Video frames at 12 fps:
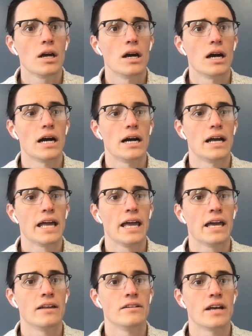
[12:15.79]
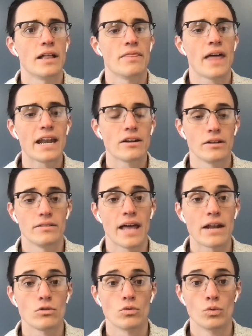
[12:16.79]
and
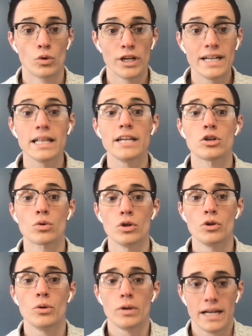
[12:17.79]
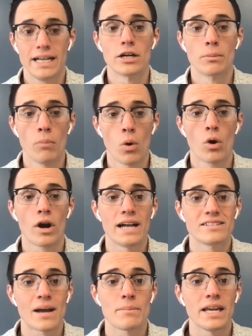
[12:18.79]
that really grew here more
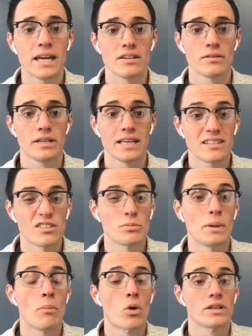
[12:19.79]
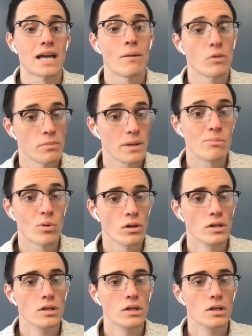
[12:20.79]
as I began to get to spend more time with people.